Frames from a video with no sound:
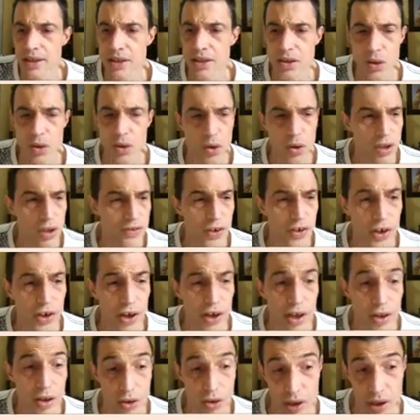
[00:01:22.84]
tools for
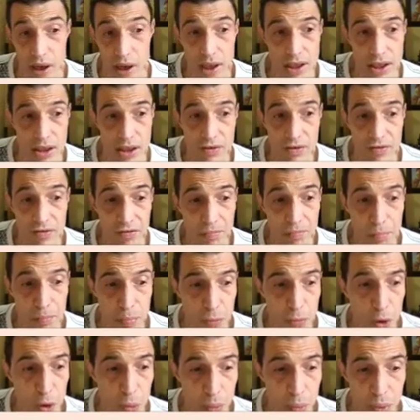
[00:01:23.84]
education
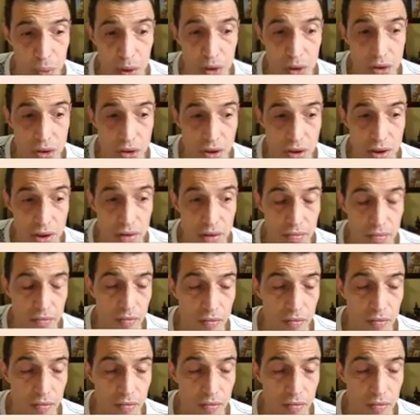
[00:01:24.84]
purpose.